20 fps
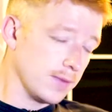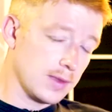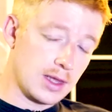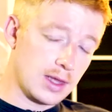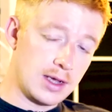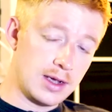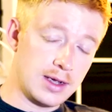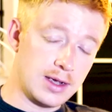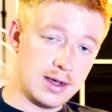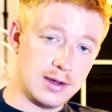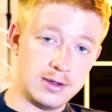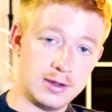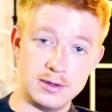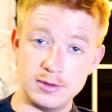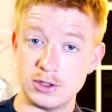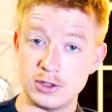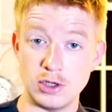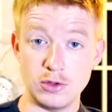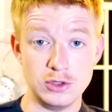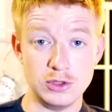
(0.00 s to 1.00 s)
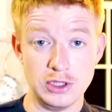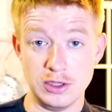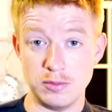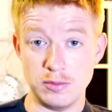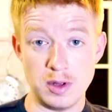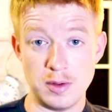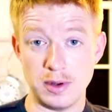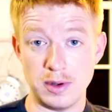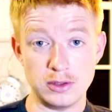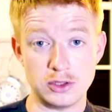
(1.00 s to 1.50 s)
I told you it'd
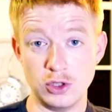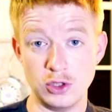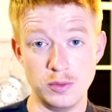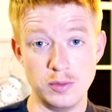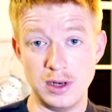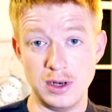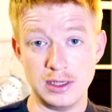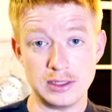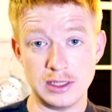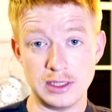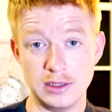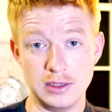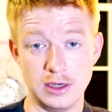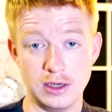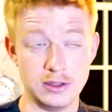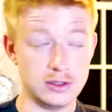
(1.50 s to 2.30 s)
be about 2 minutes, didn't I?